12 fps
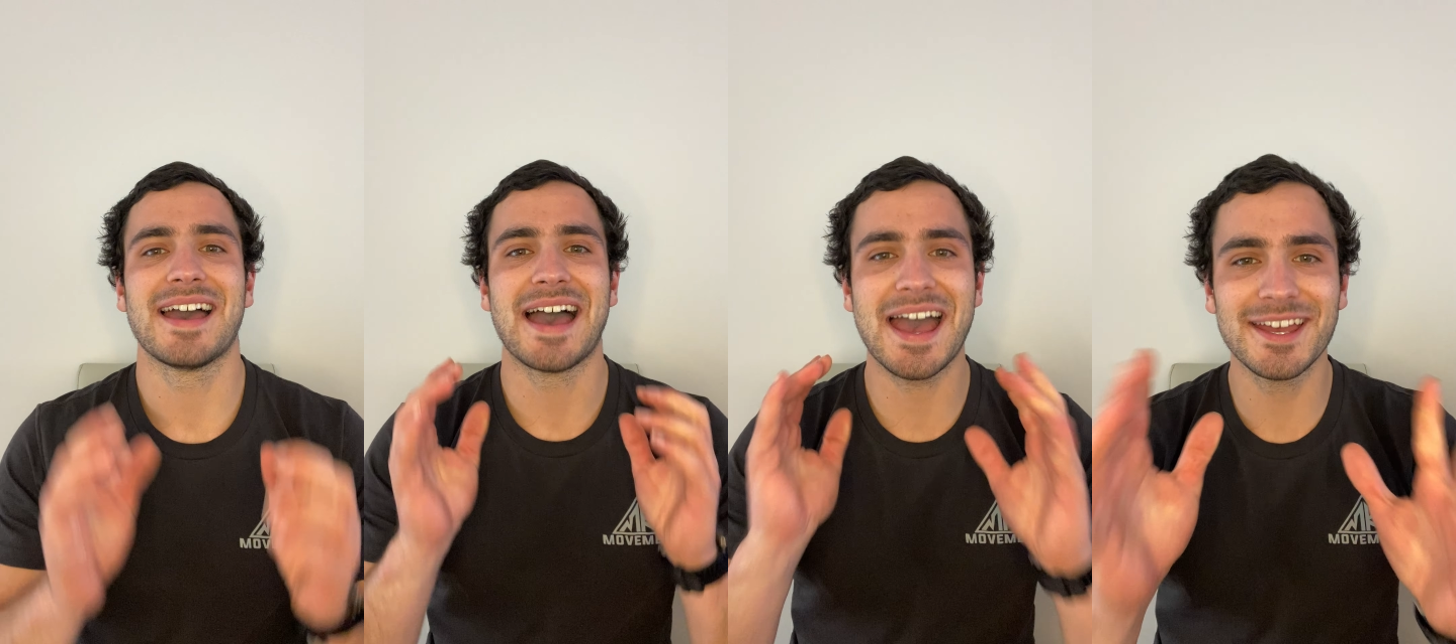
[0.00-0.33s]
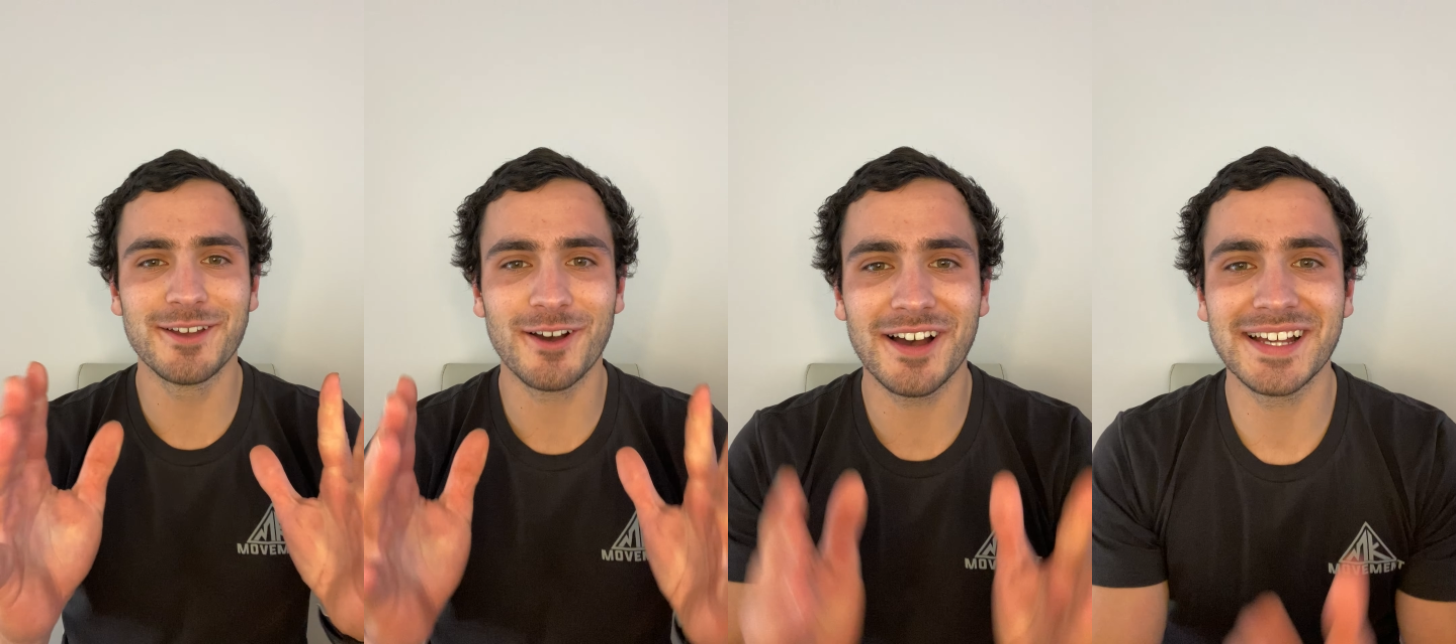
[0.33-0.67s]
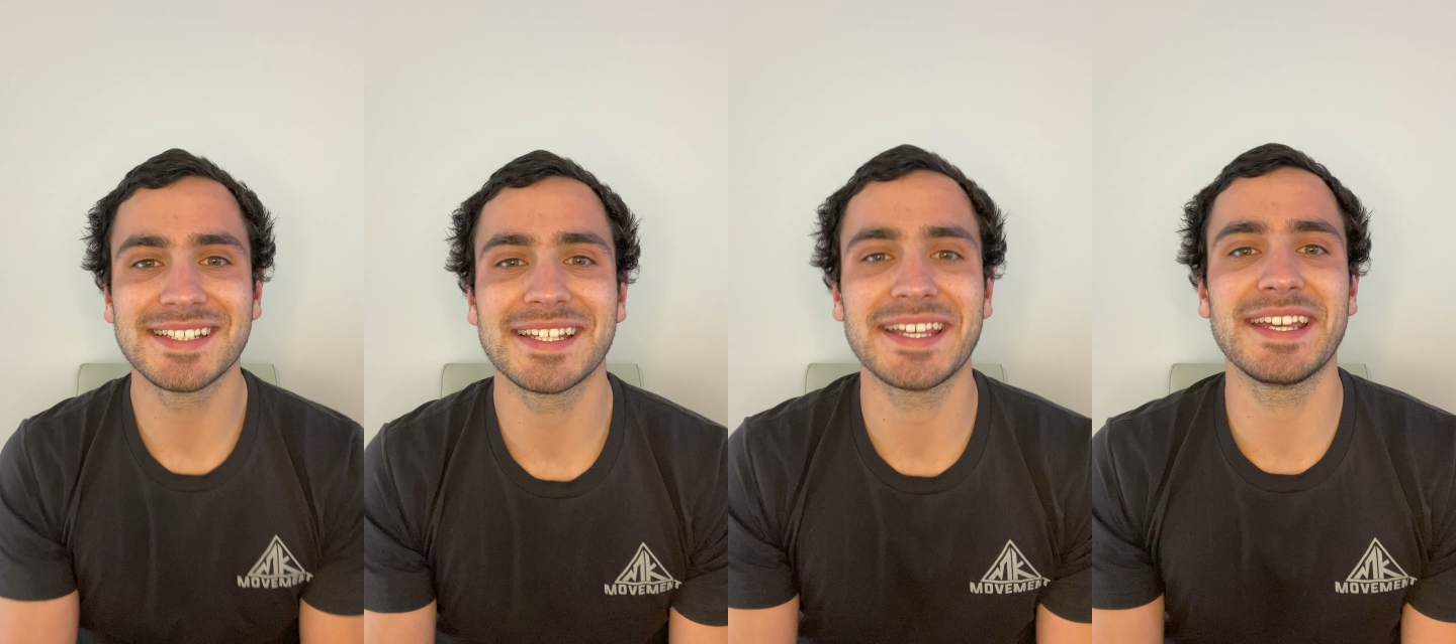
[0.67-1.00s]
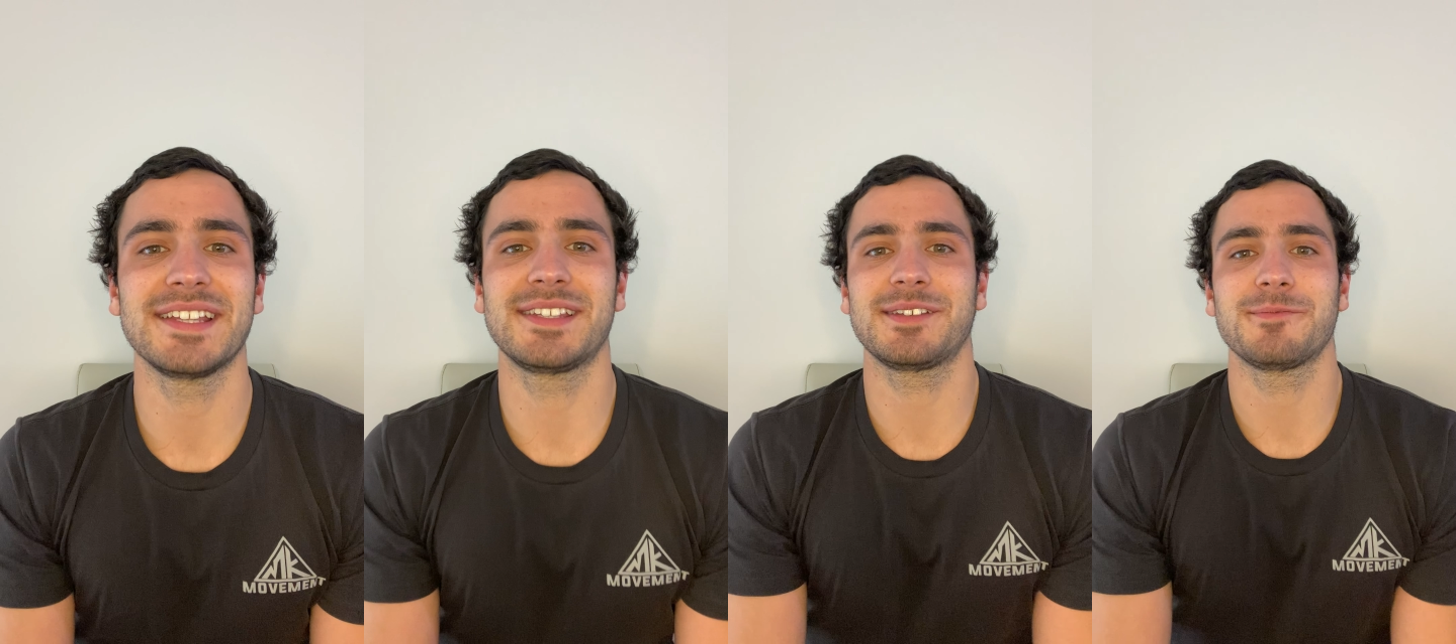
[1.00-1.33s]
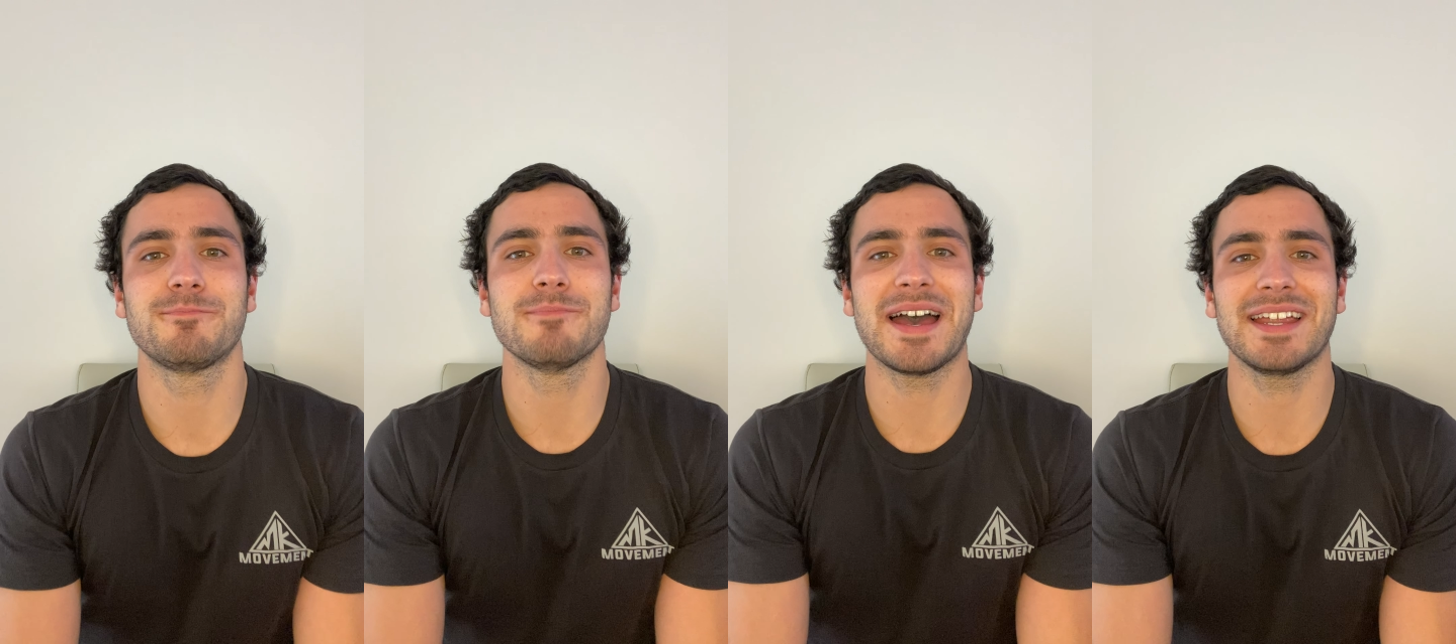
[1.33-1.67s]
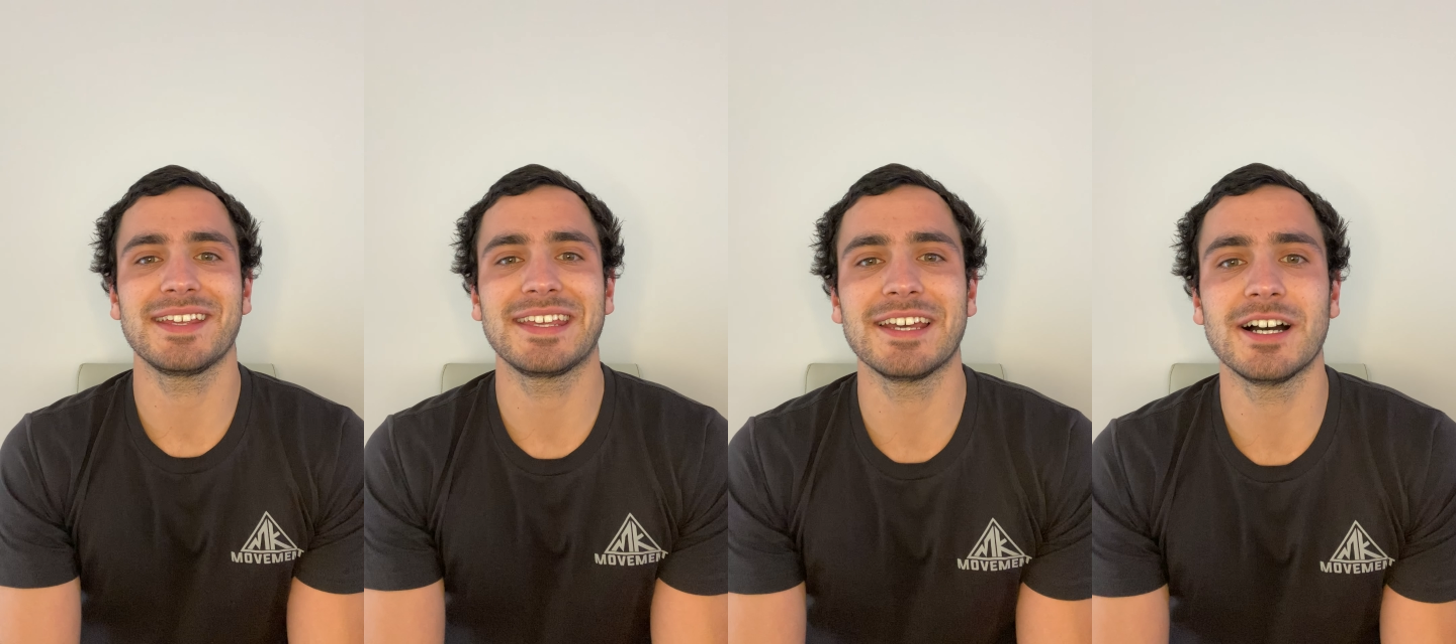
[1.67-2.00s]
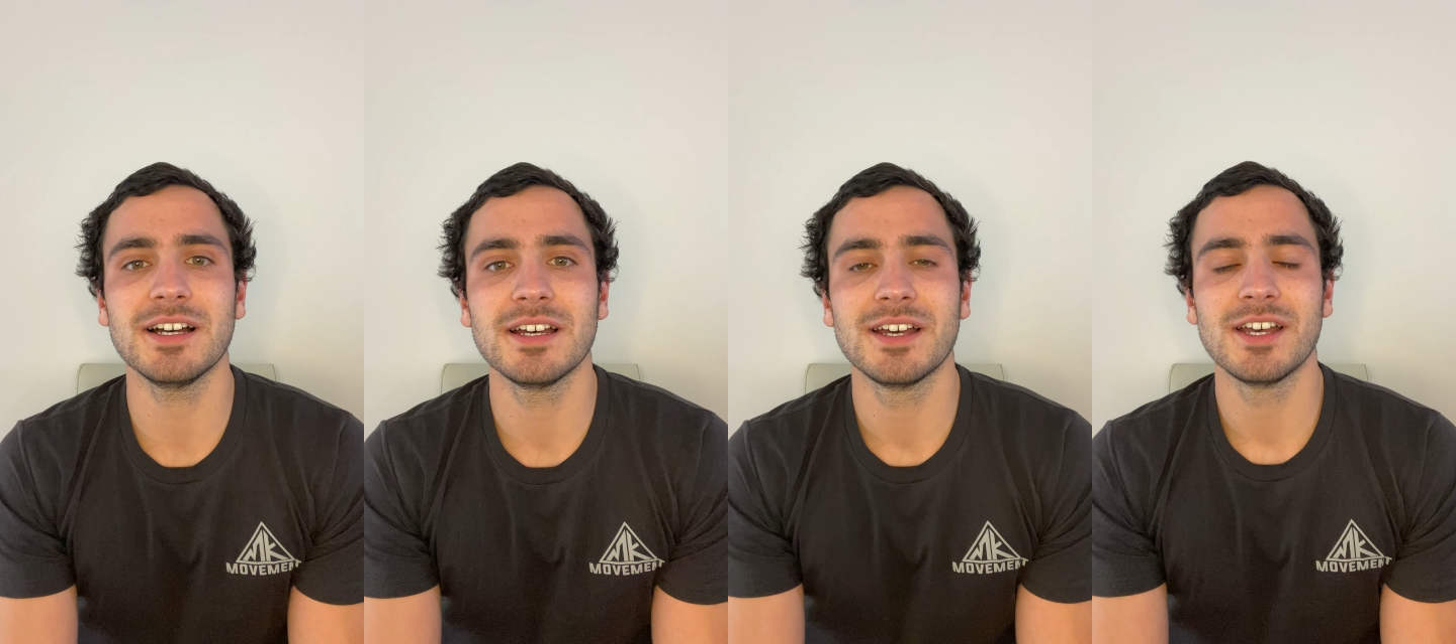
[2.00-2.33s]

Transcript: Hey guys, it's Matt here.